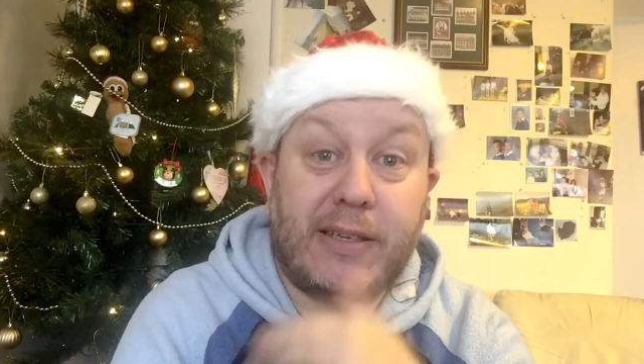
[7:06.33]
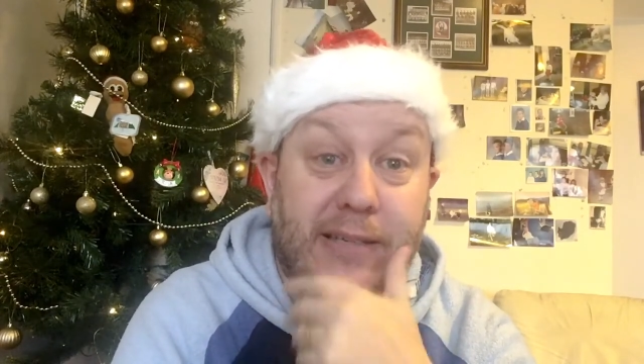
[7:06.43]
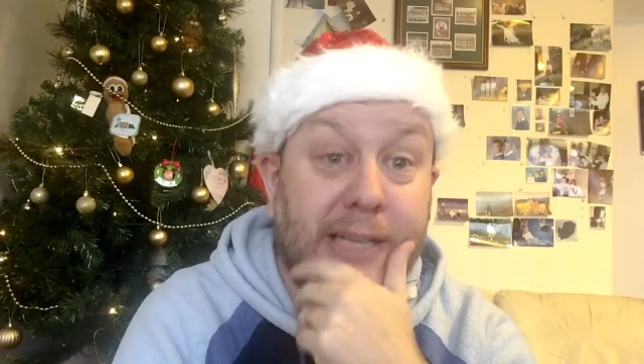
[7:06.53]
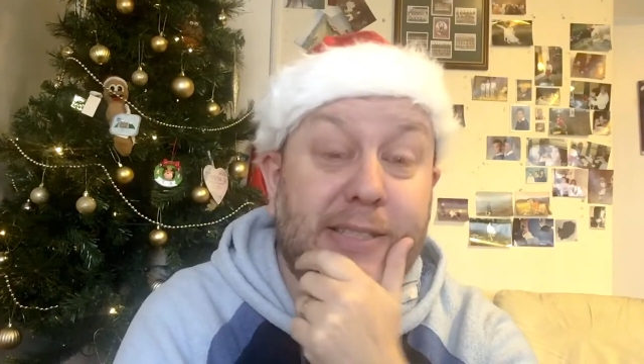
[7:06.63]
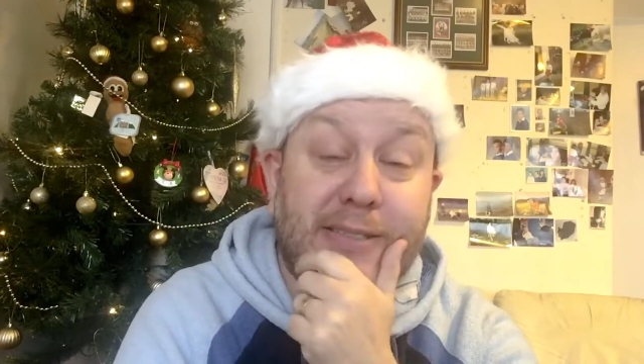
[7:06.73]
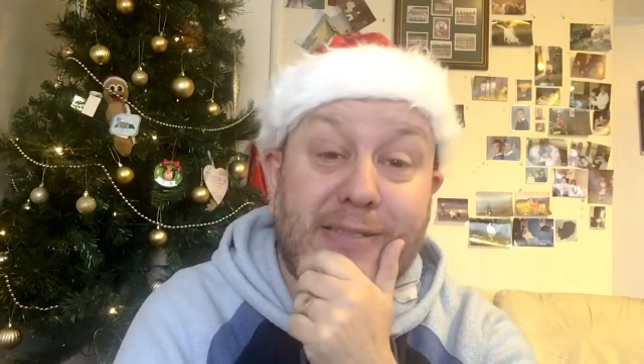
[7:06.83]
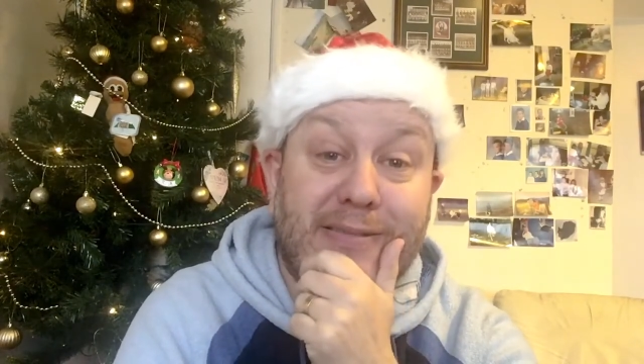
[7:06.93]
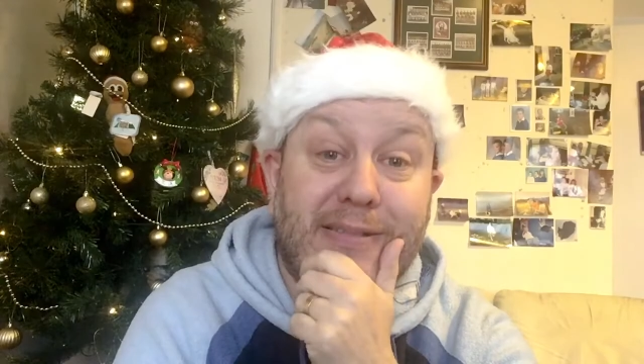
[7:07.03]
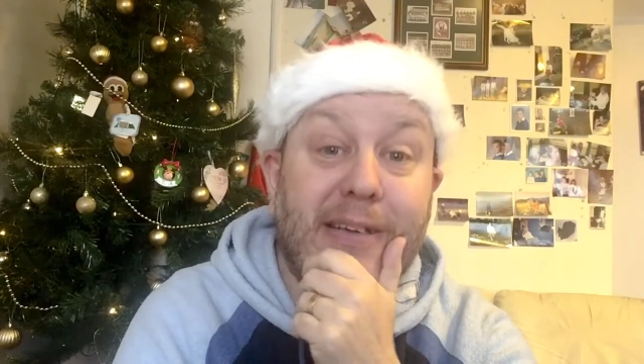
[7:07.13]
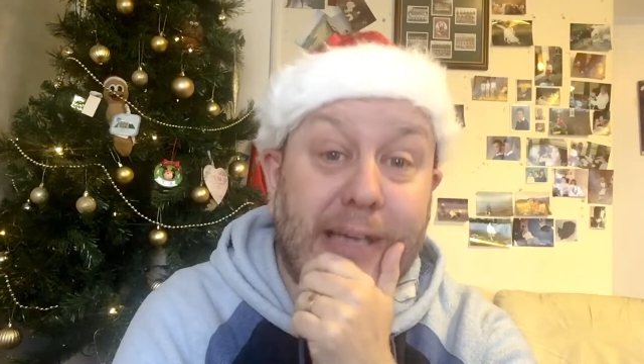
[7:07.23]
Yes,
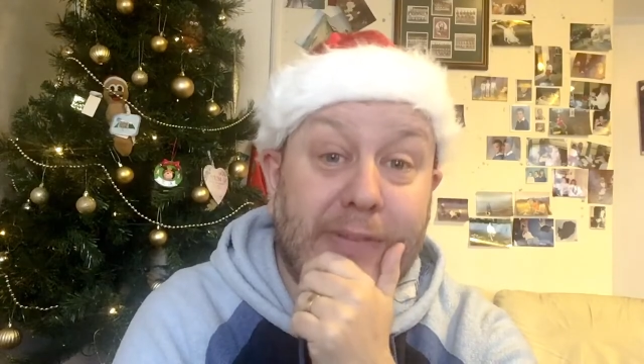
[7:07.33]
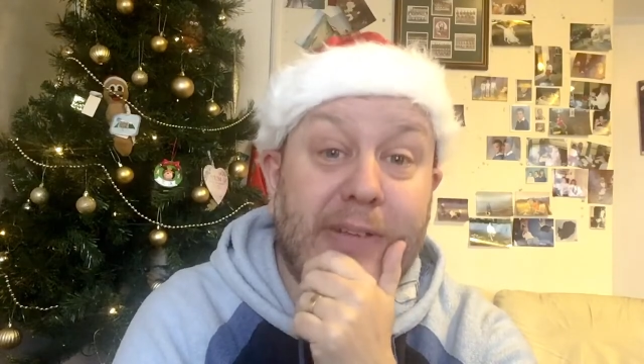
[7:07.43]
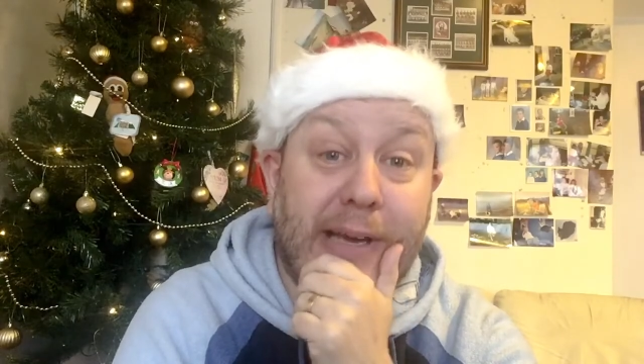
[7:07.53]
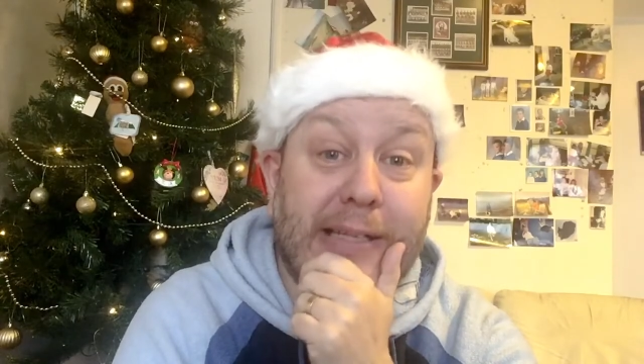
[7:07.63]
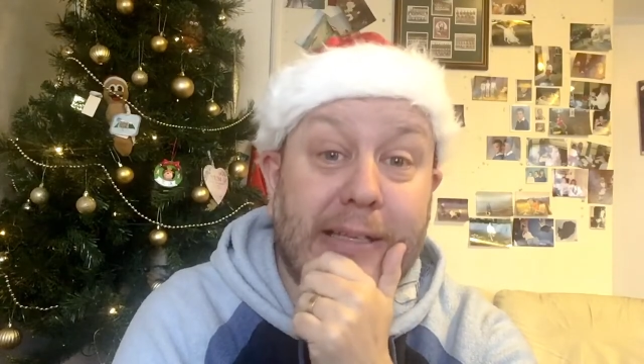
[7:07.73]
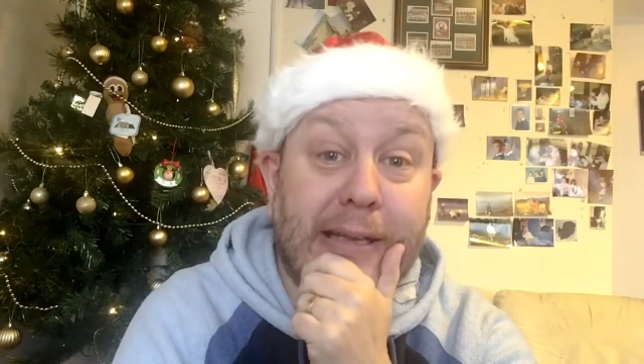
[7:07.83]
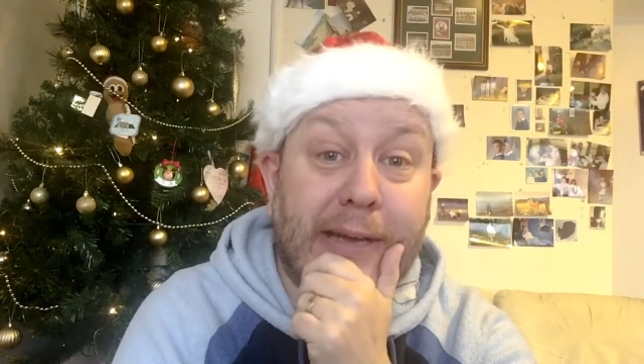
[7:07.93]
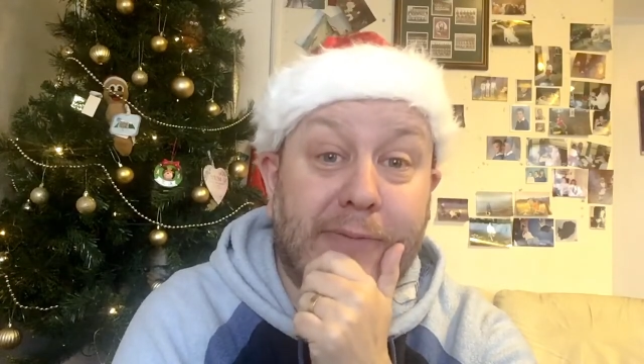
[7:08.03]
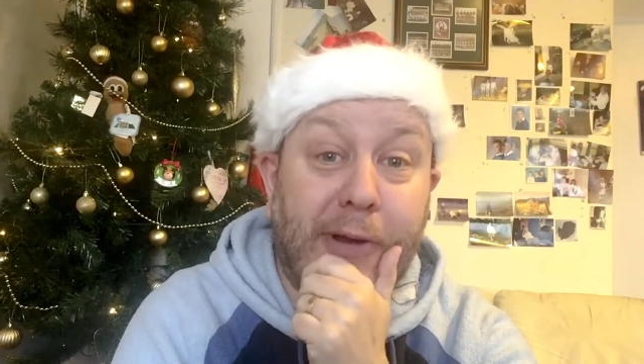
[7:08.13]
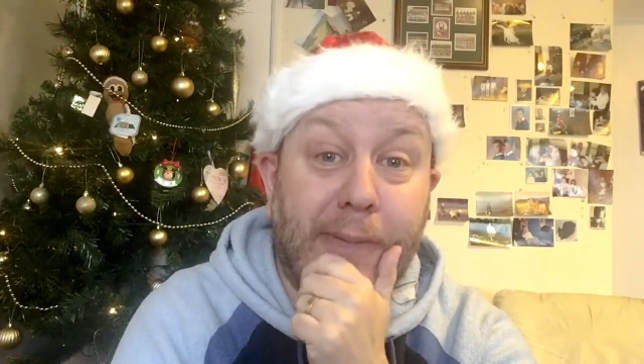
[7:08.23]
even they did an
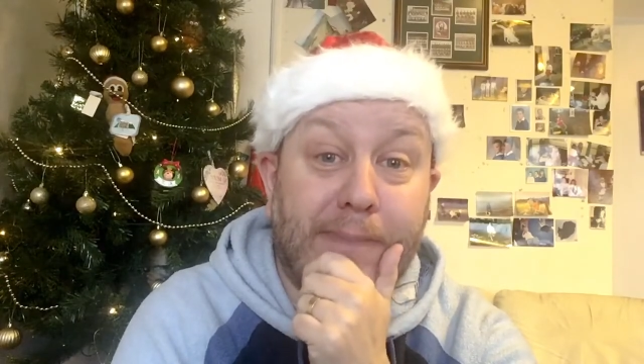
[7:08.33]
advert.